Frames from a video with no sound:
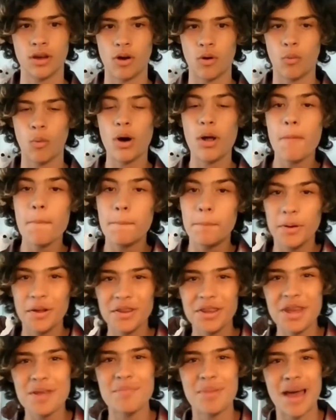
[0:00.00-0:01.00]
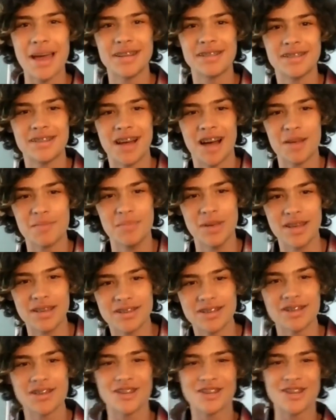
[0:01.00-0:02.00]
What billion bands did I
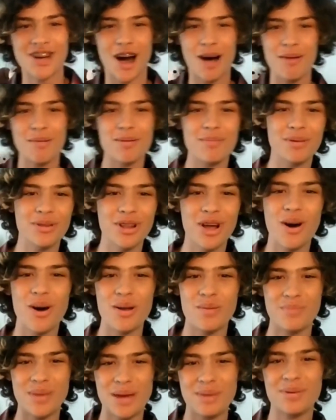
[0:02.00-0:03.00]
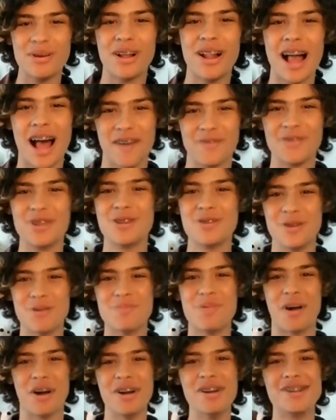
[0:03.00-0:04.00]
miss? Comment below and maybe I'll have to do a
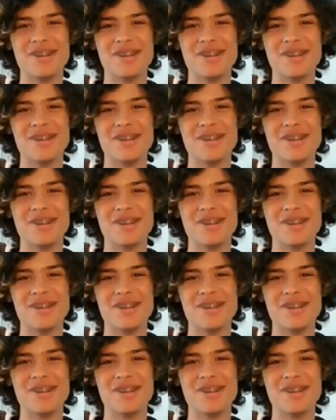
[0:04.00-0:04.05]
part